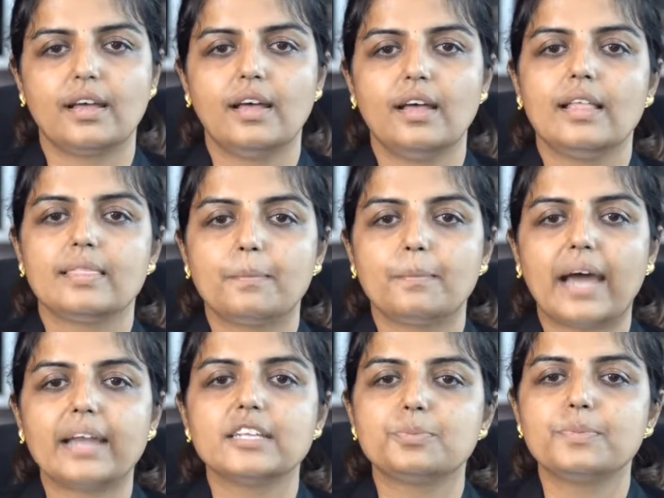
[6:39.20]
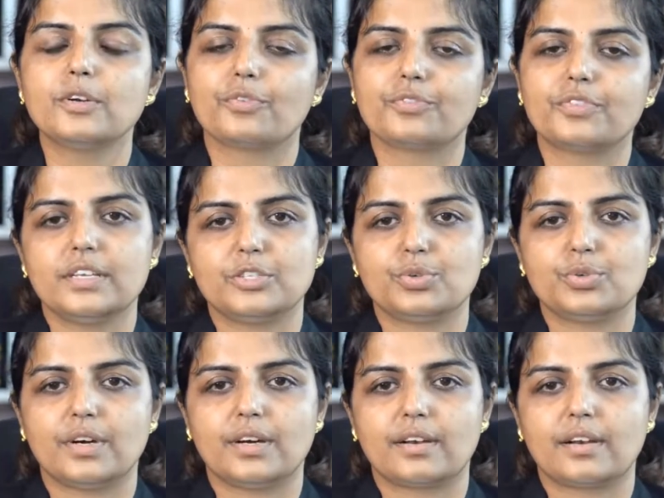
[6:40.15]
the management of the
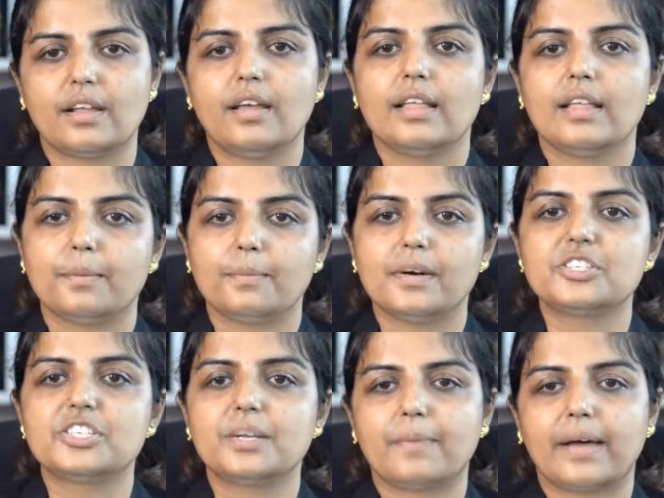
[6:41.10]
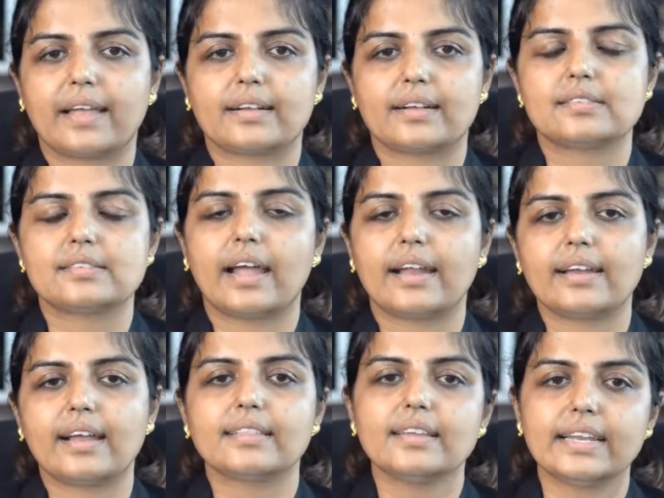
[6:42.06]
issuer, the merchant bankers and
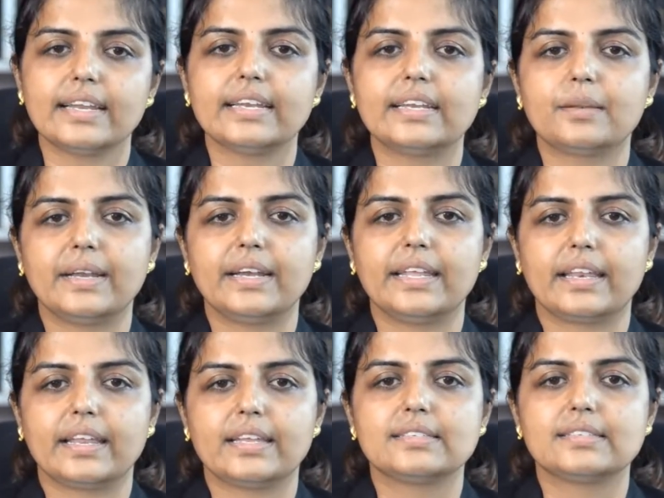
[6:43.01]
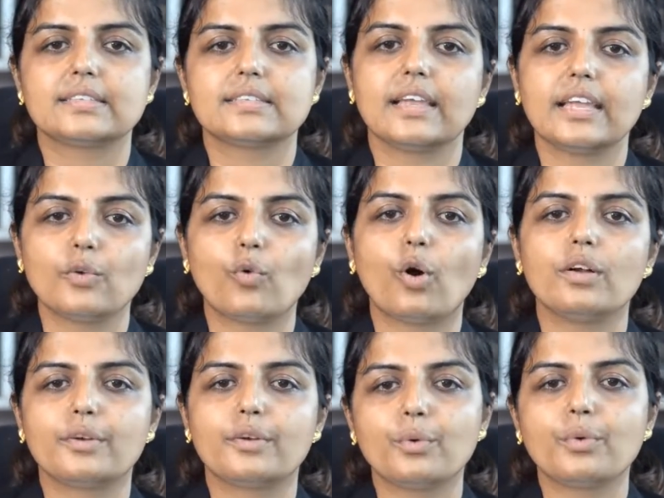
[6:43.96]
other intermediaries
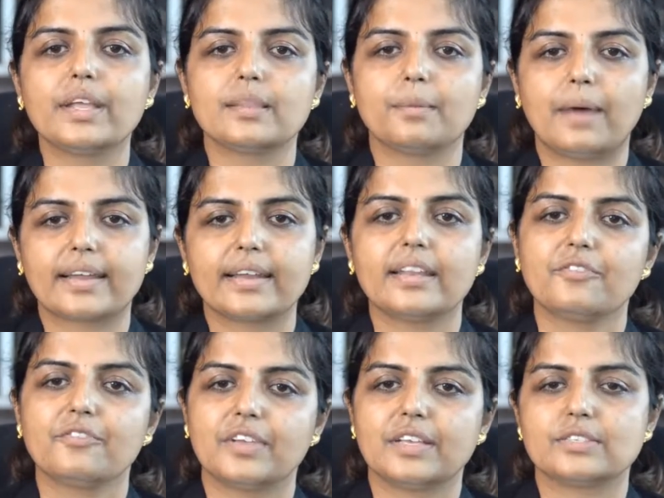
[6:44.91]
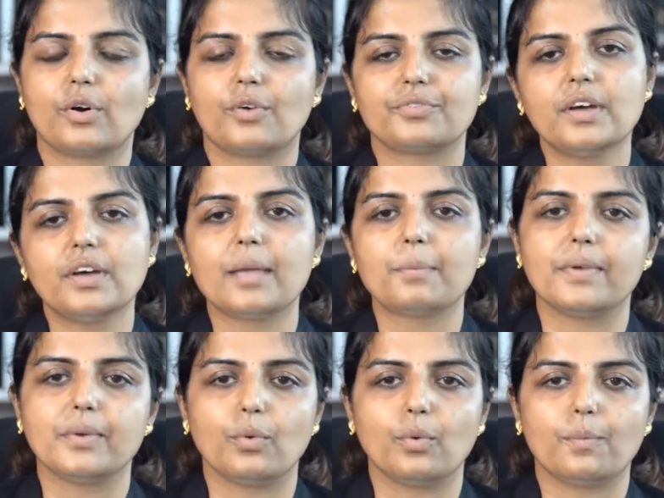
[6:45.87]
involved during the marketing phase of the
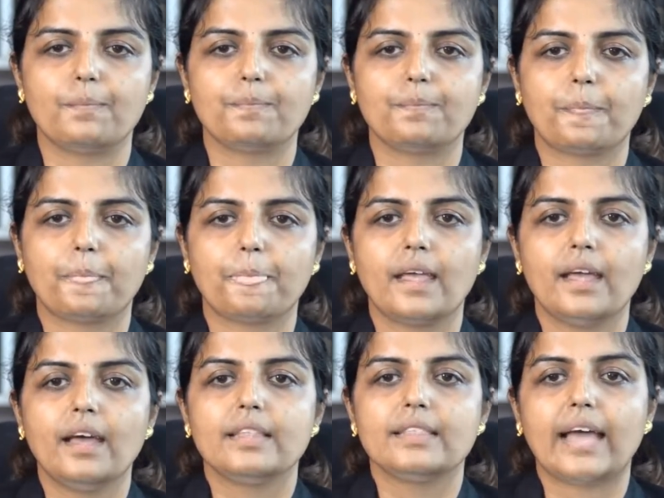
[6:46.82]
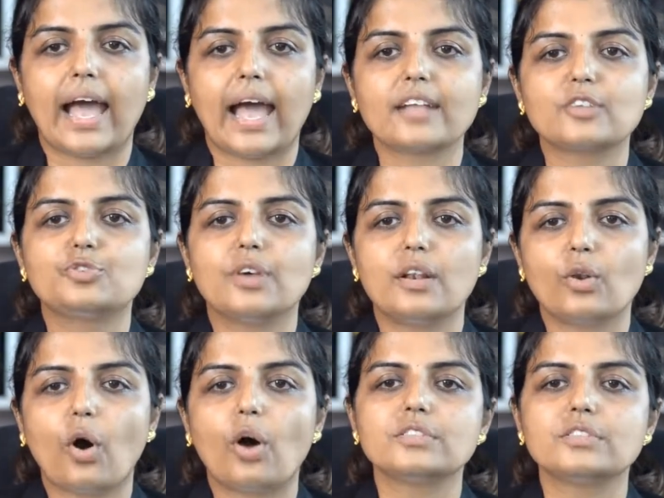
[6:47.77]
IPO. The actual
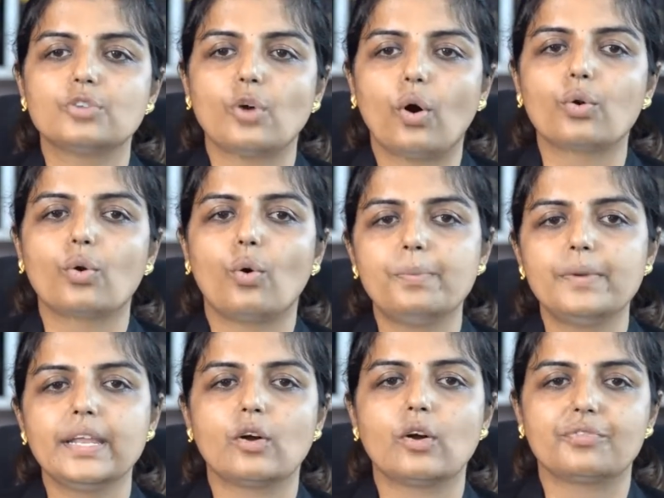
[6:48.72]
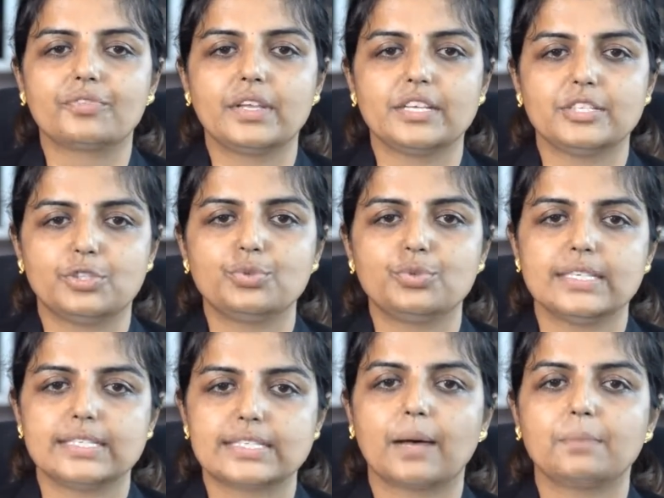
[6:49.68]
launch or opening of the issue
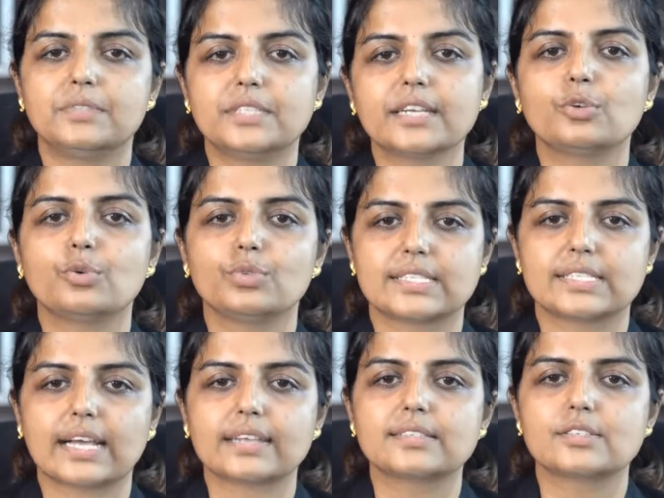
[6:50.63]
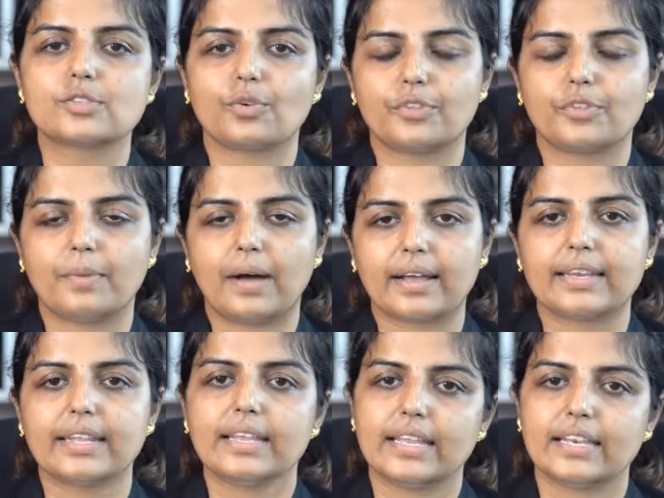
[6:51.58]
is subject to the success of the
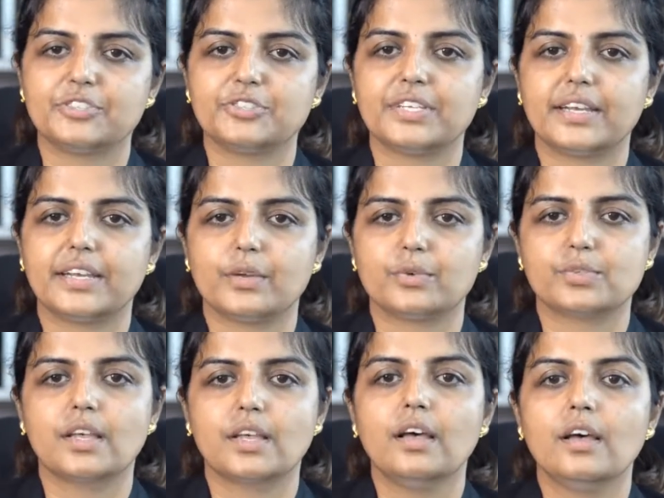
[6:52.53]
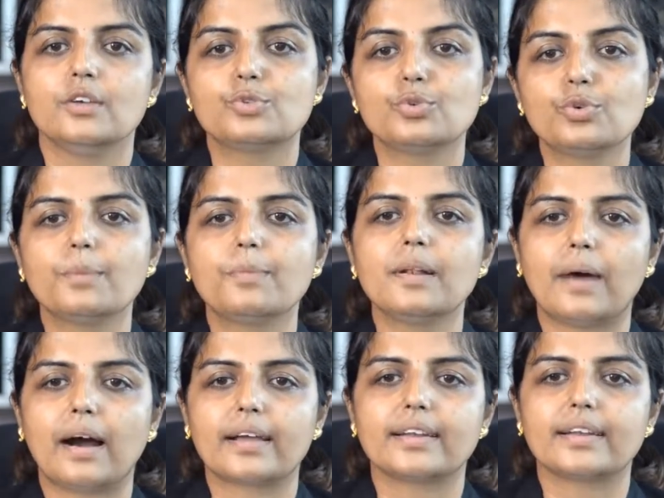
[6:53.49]
marketing initiatives, suitable
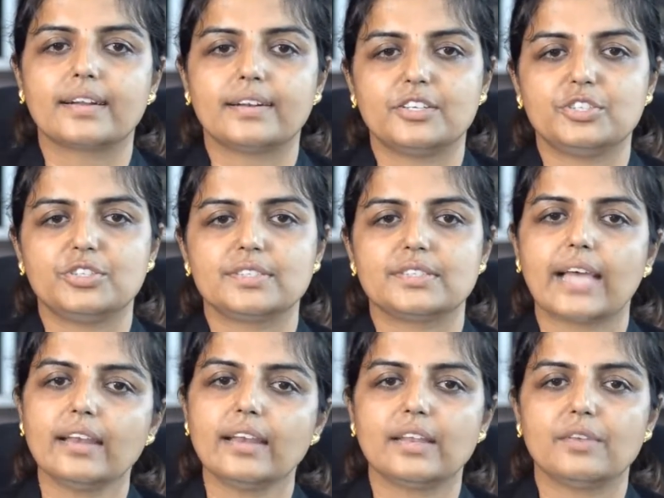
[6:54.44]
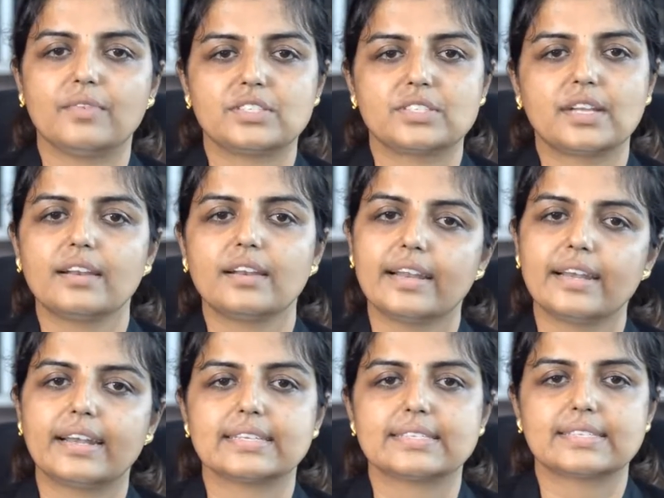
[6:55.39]
market conditions and investor
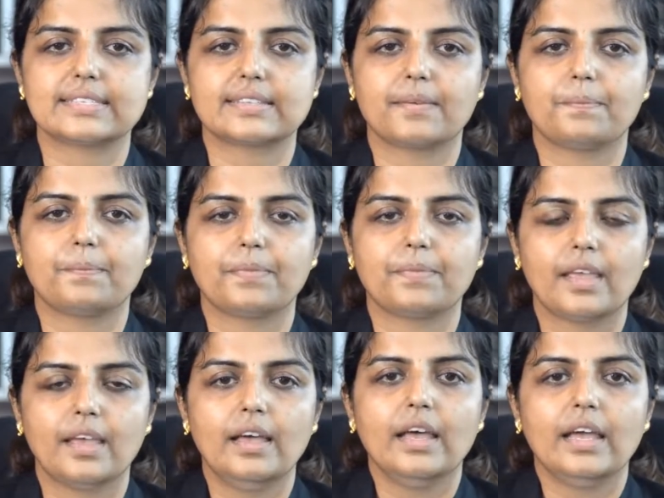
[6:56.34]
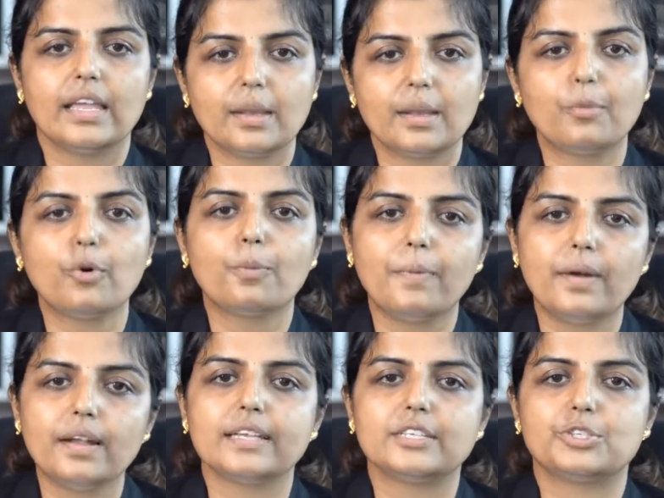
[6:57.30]
interest. In a
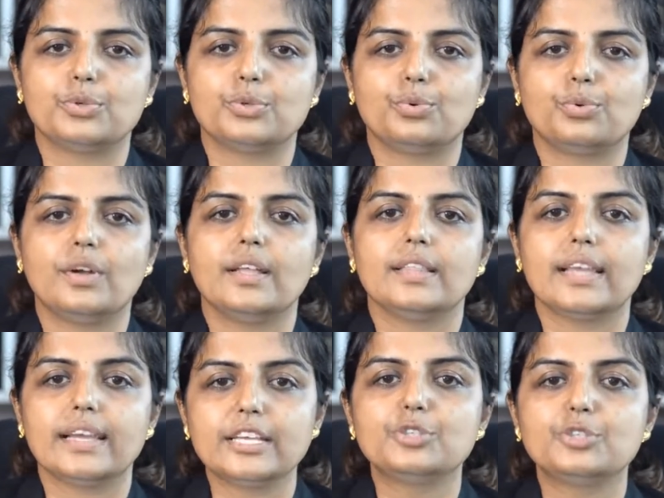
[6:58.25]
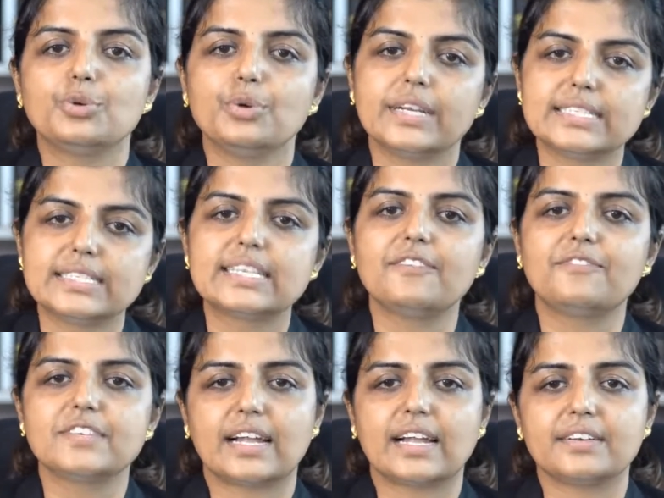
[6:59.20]
book-built issue, the issue itself
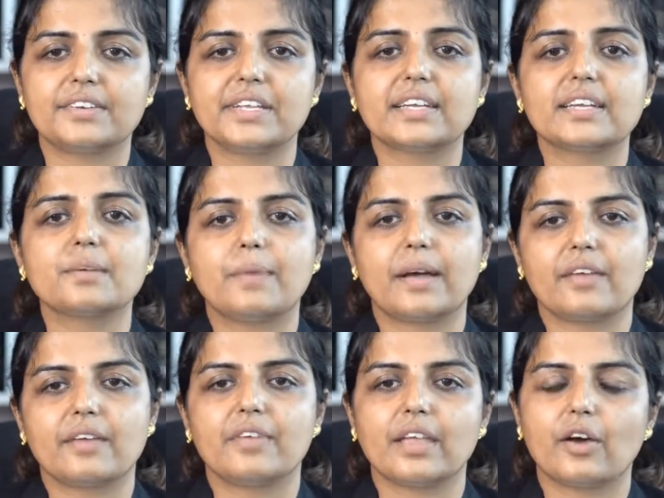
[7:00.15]
is undertaken by a way of